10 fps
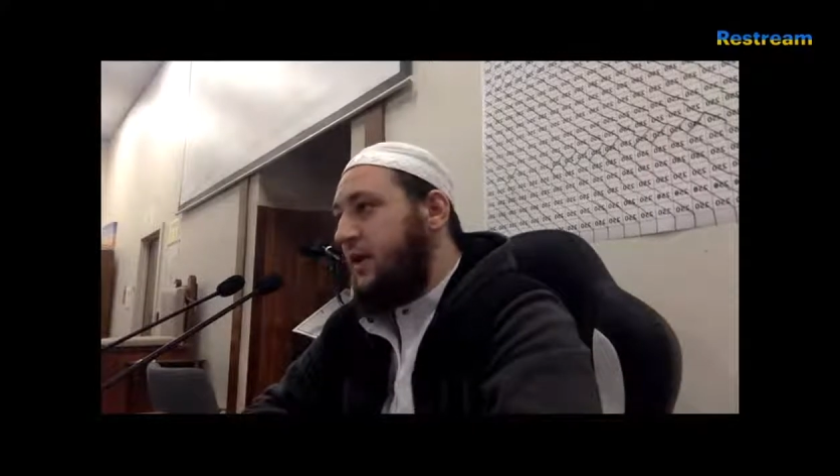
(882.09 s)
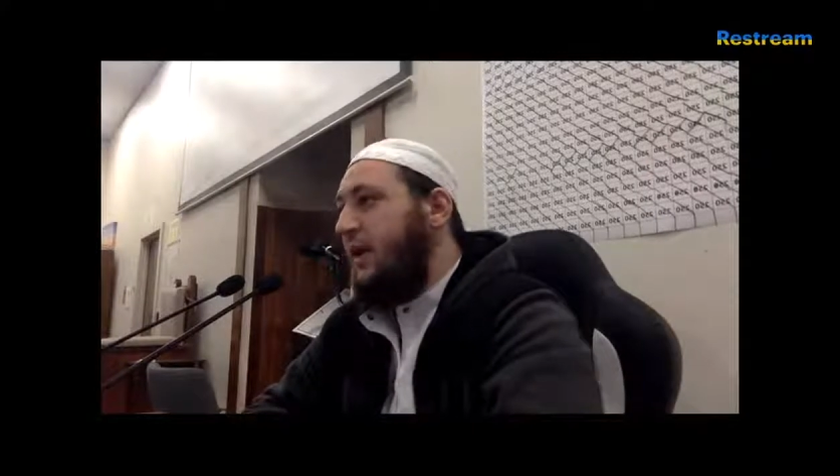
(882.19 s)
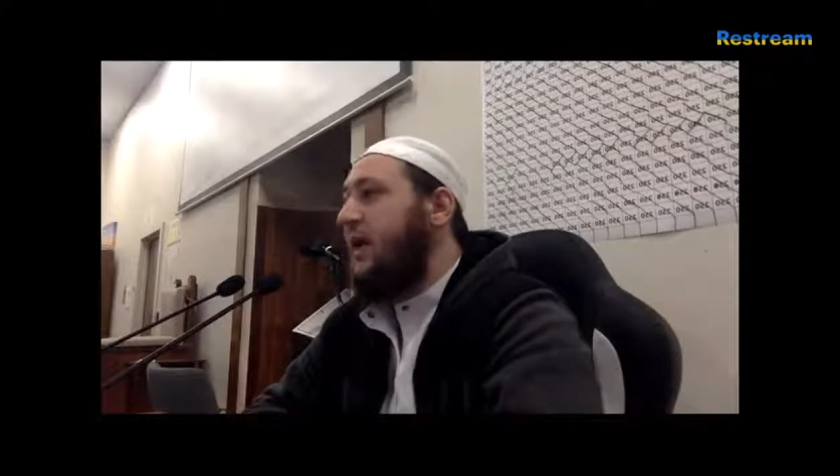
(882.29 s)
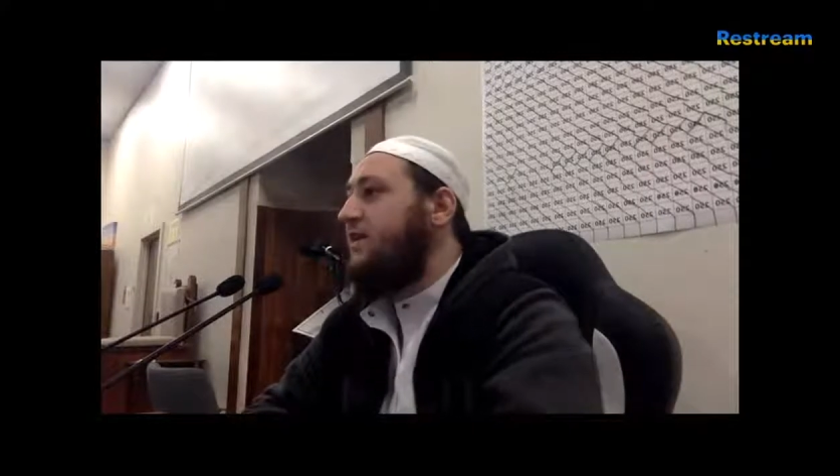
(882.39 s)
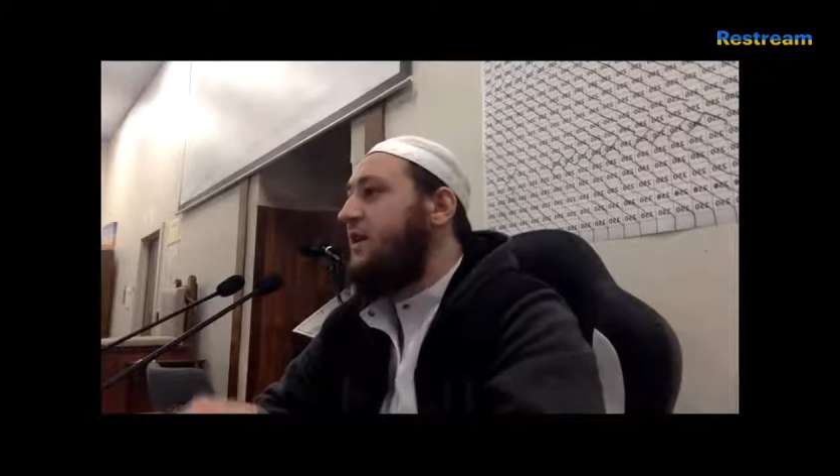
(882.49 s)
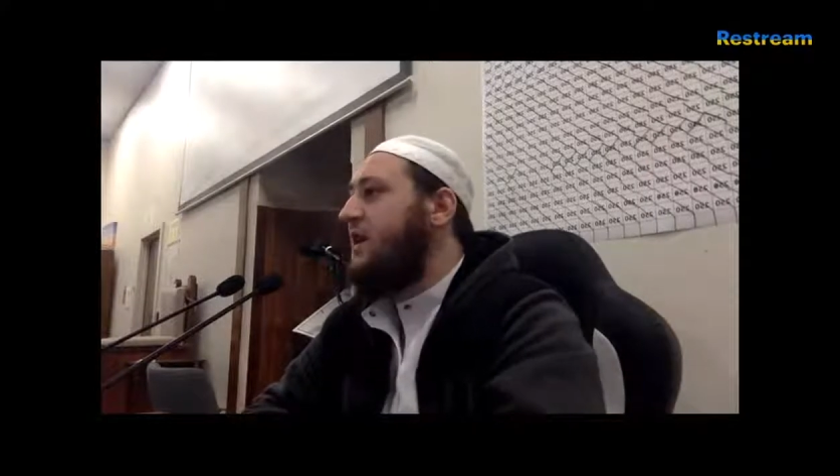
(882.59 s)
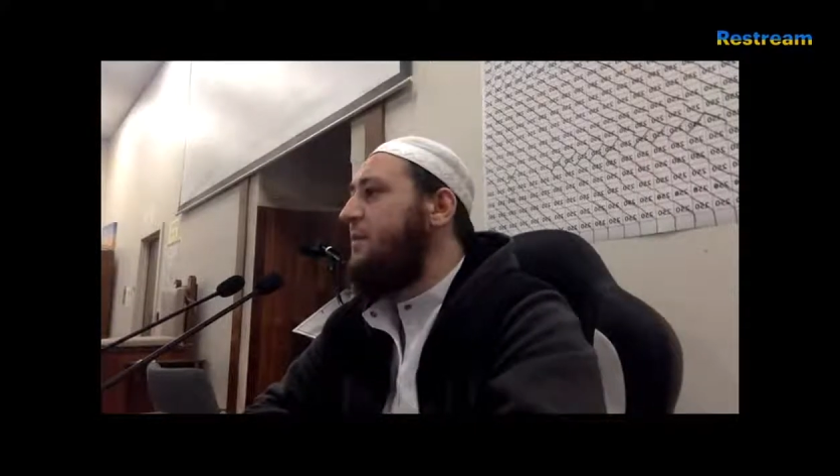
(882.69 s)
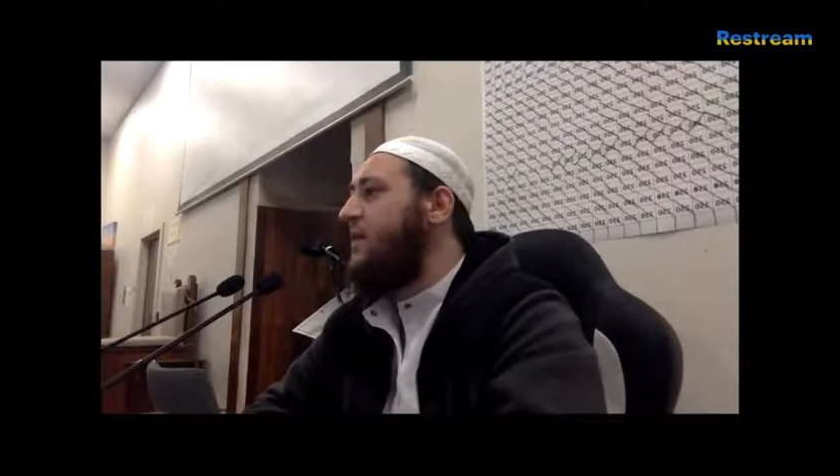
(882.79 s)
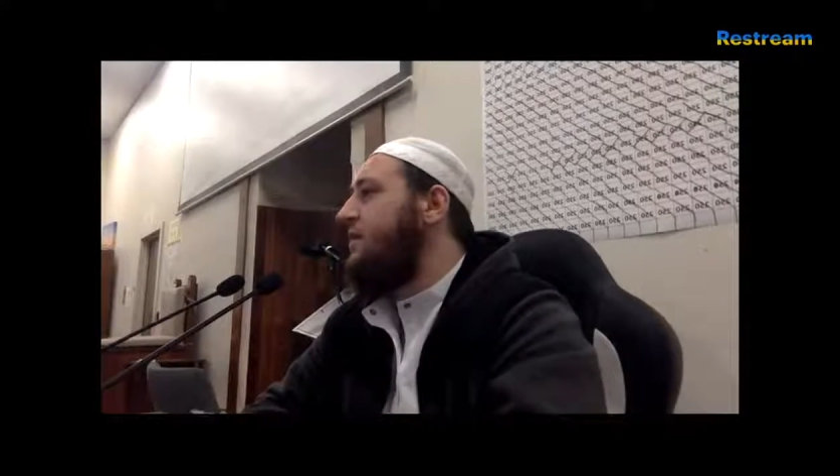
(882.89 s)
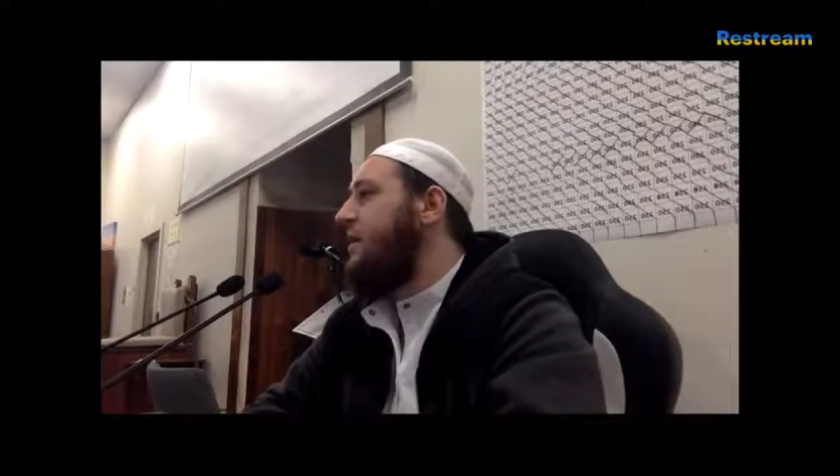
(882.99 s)
Allah is
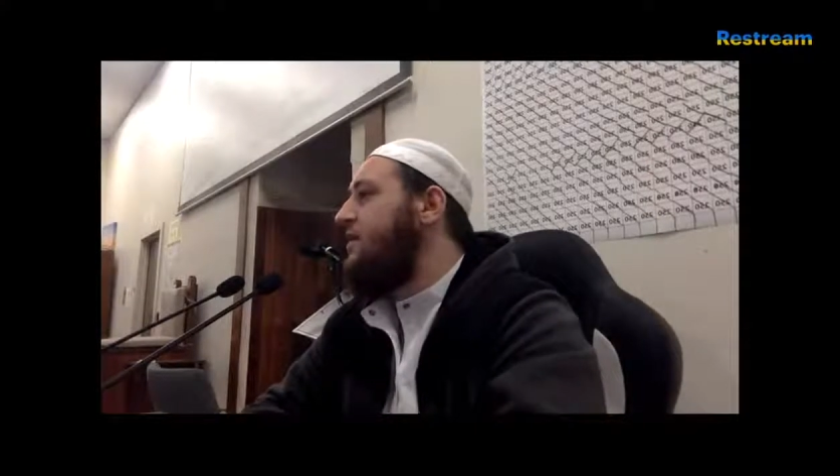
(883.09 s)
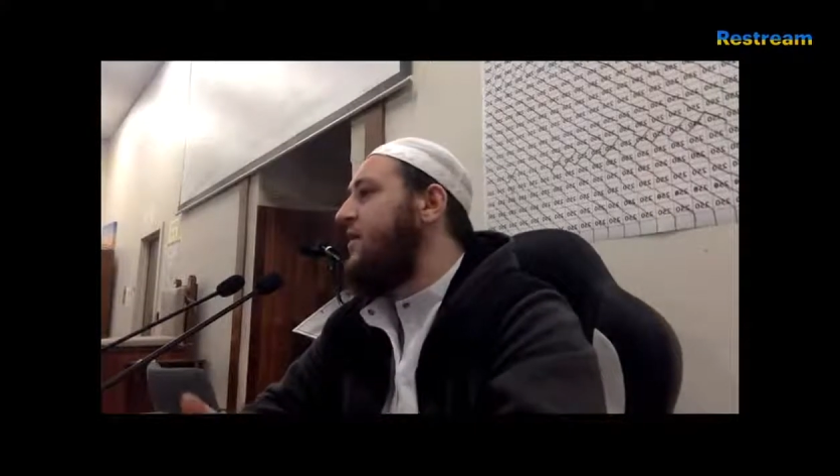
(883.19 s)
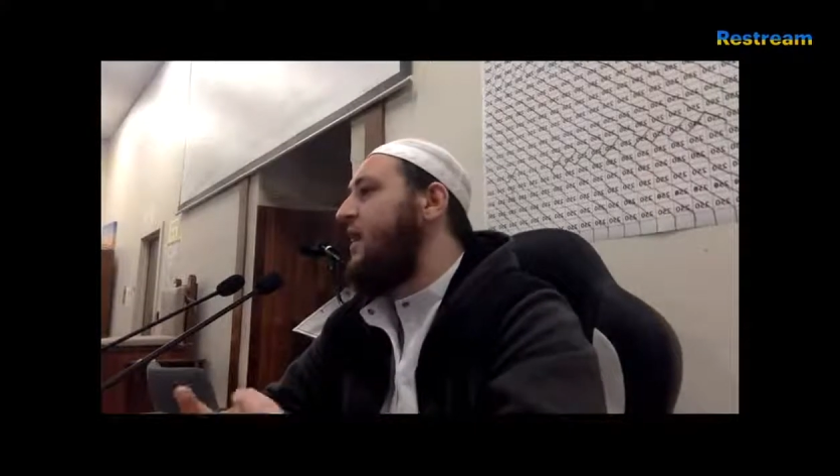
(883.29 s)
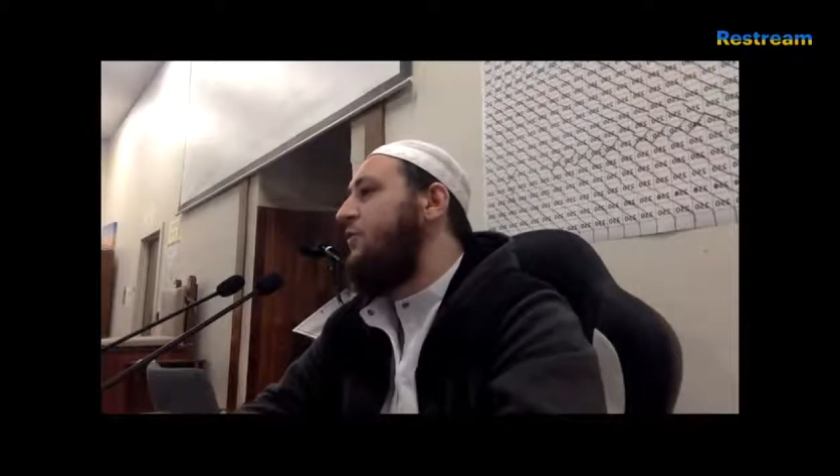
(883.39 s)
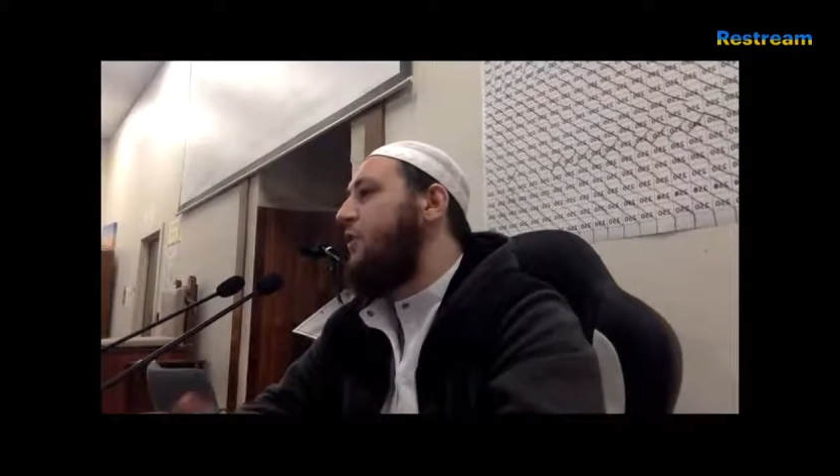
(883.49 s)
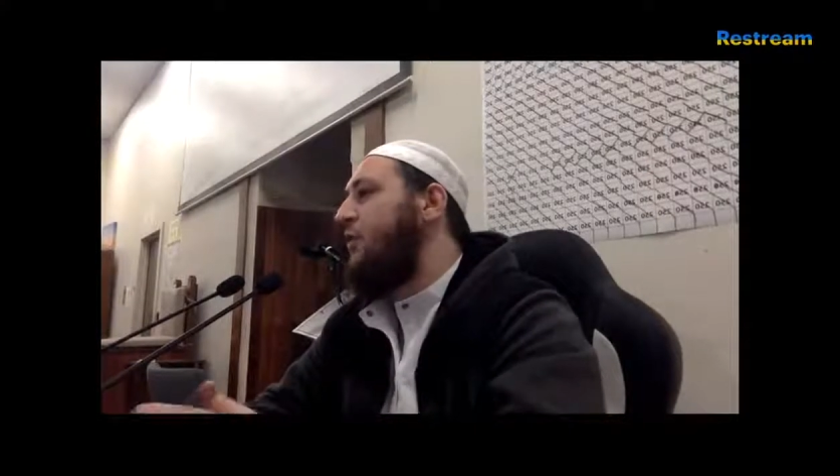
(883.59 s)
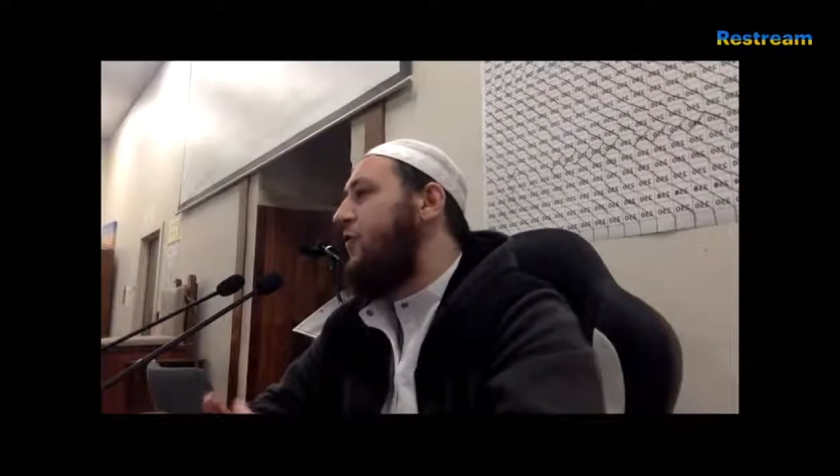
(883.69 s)
Ar-Rahman means I can do